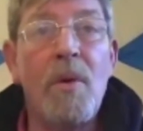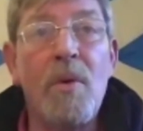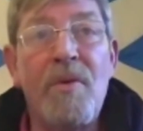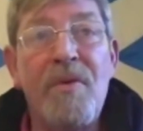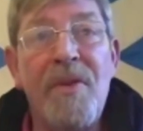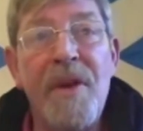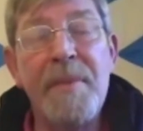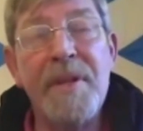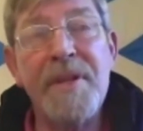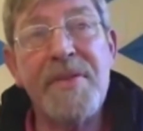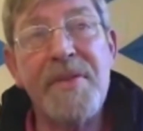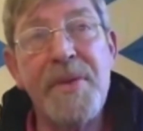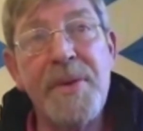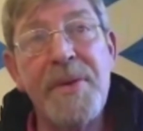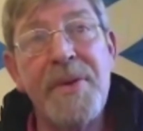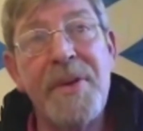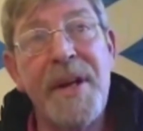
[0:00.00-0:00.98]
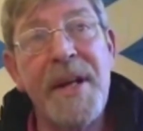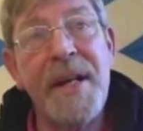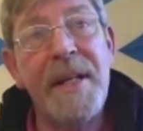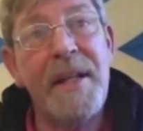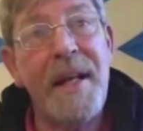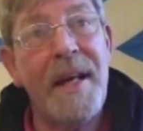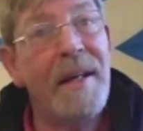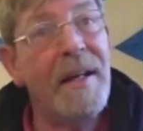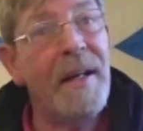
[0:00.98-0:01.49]
World famous food and
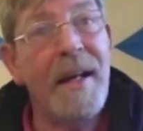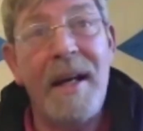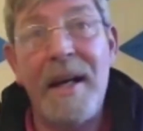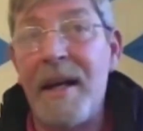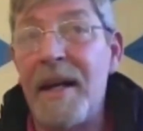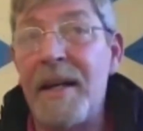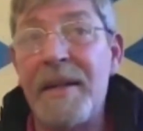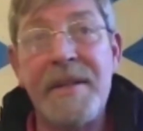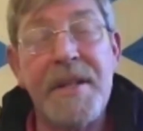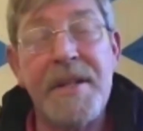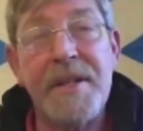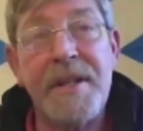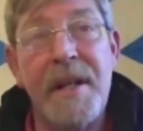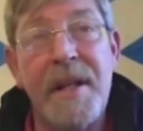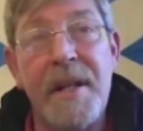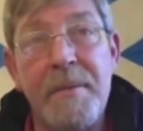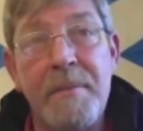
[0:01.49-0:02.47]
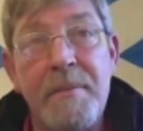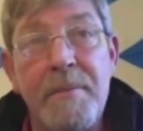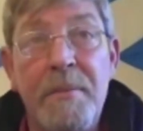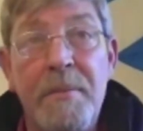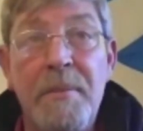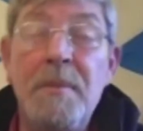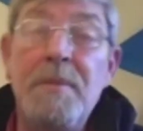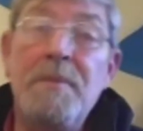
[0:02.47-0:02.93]
drink industry.